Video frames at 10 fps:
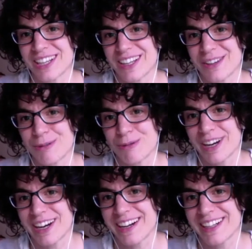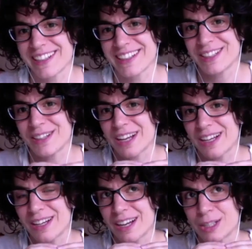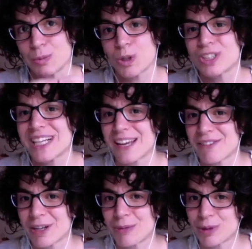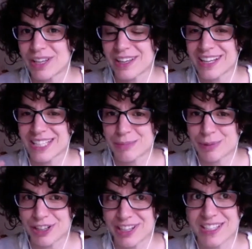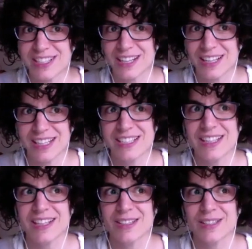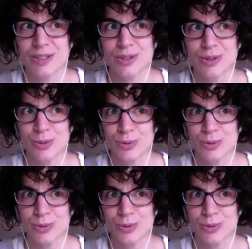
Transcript: where, at what level we experience and listen to